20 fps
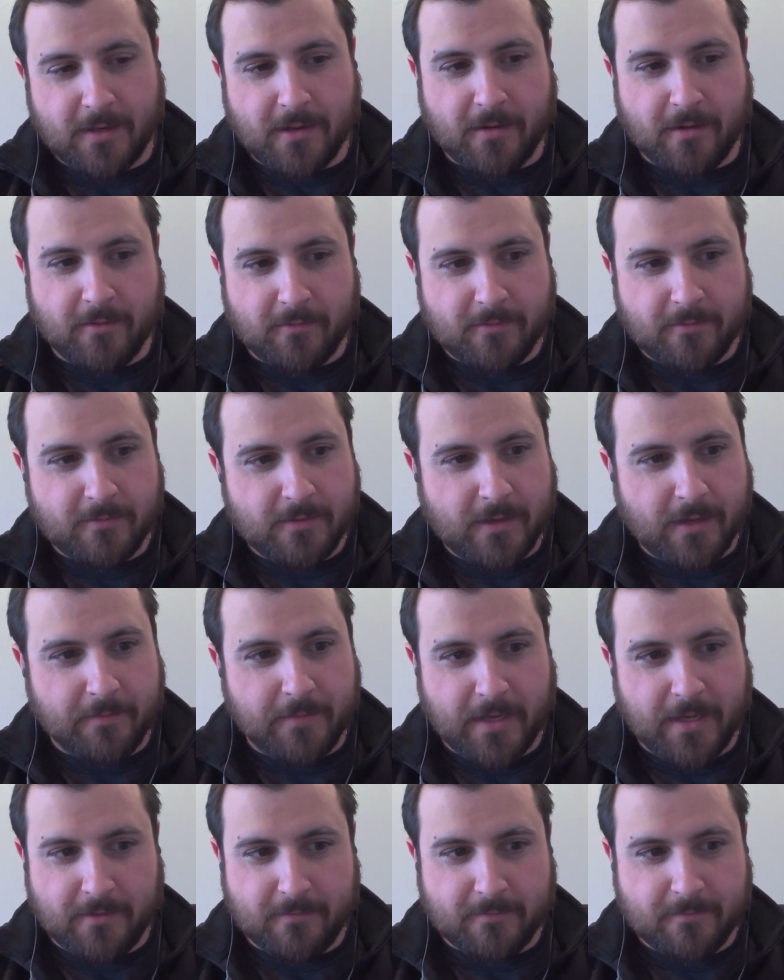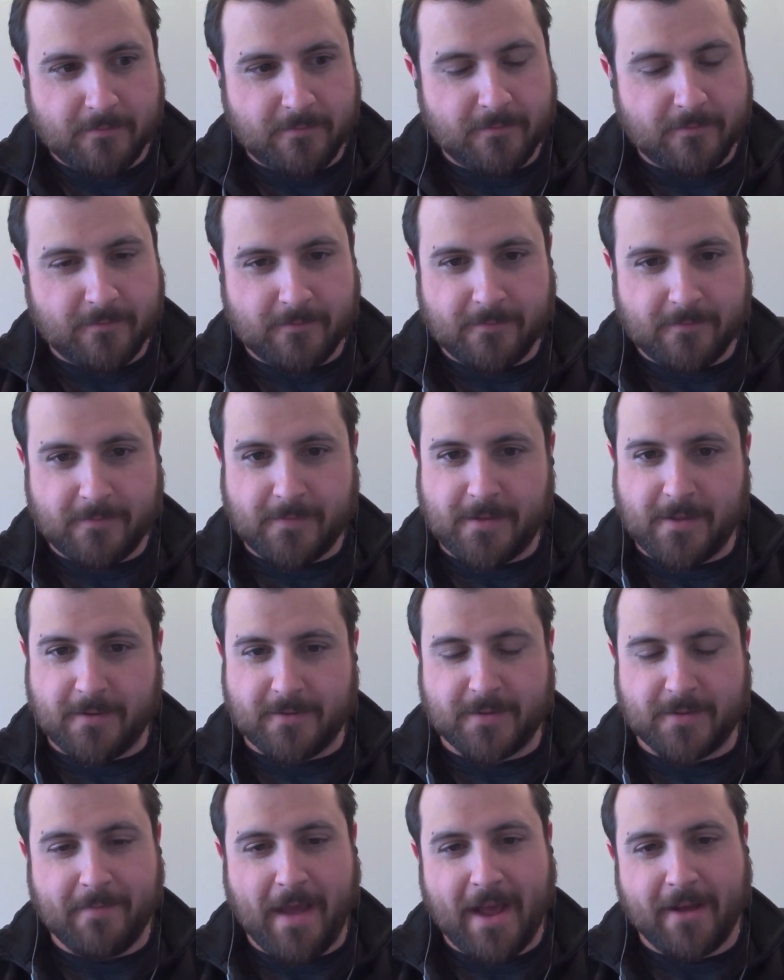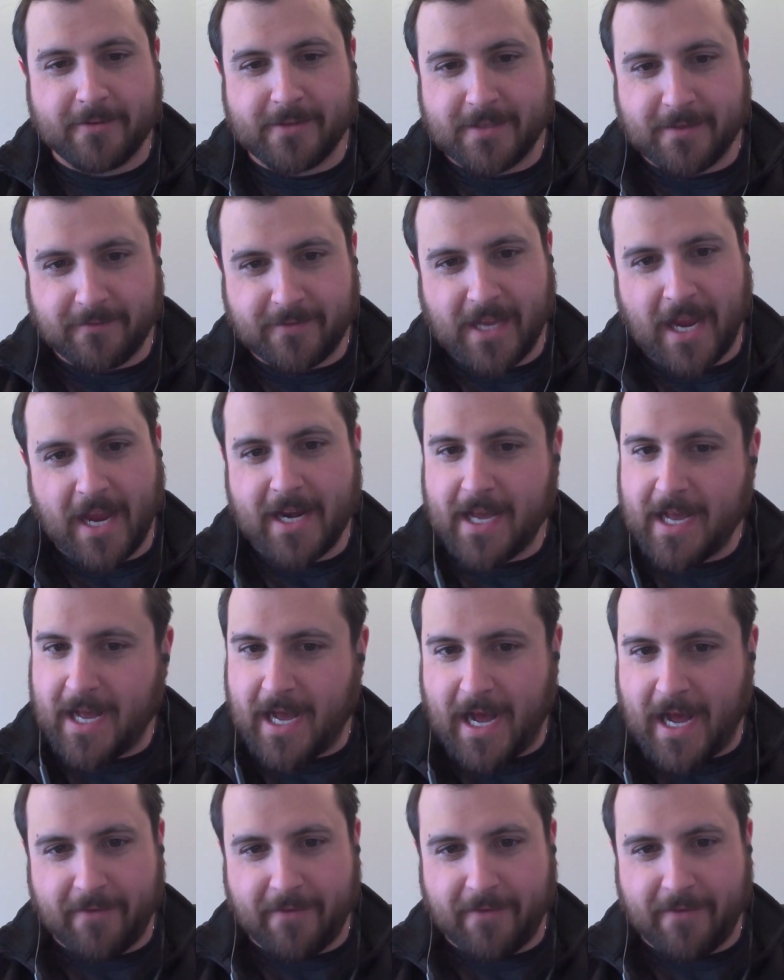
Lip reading: I mean, there's mountains of data